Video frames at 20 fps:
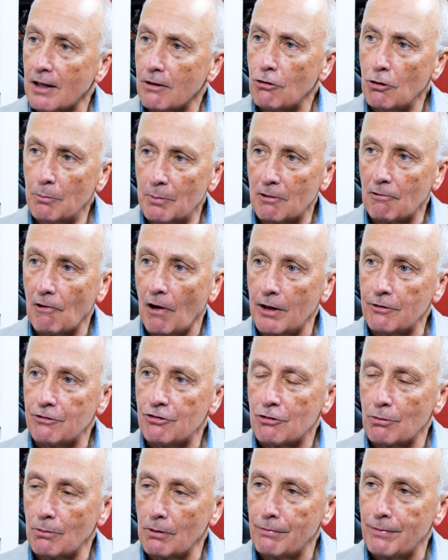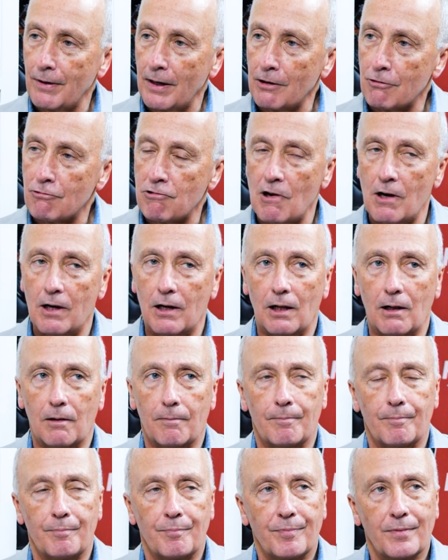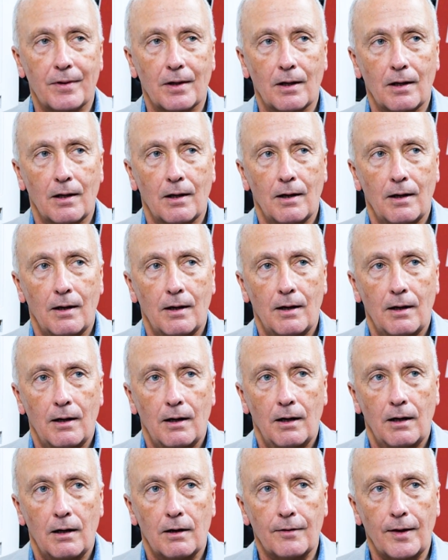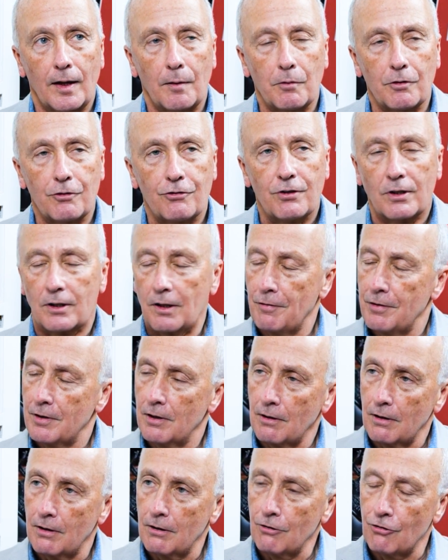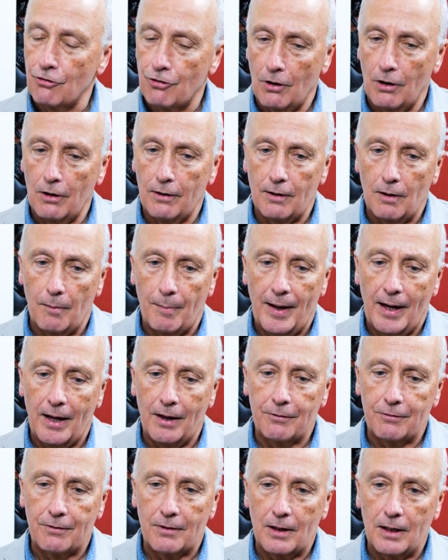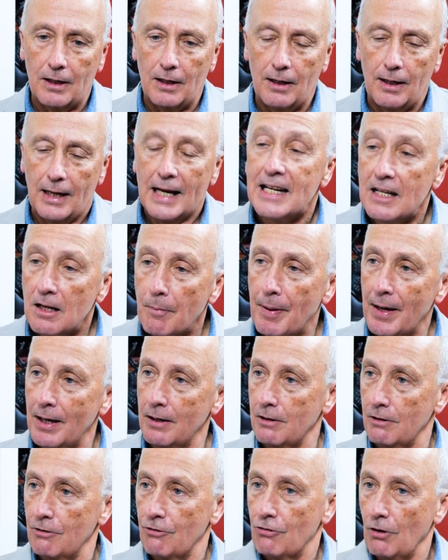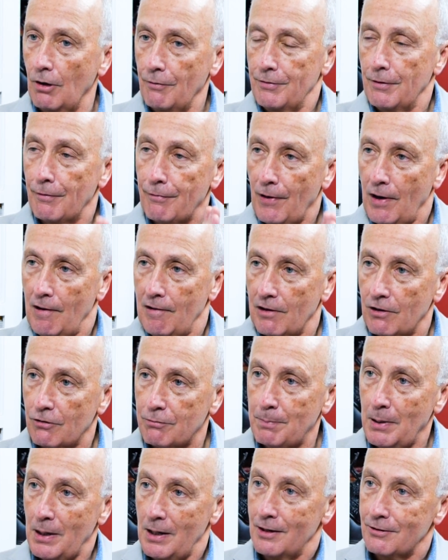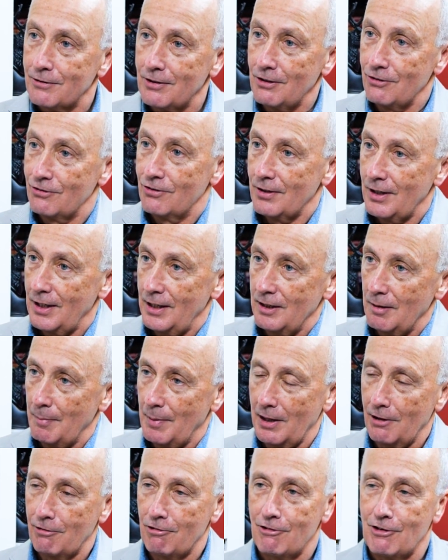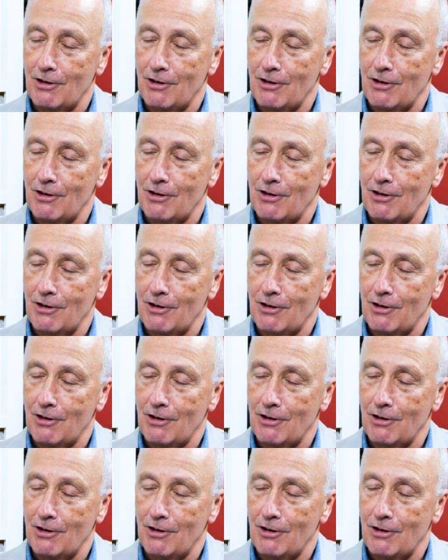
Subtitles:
human rights to a fair trial. And there was significant concern about the independence of the various parties in the military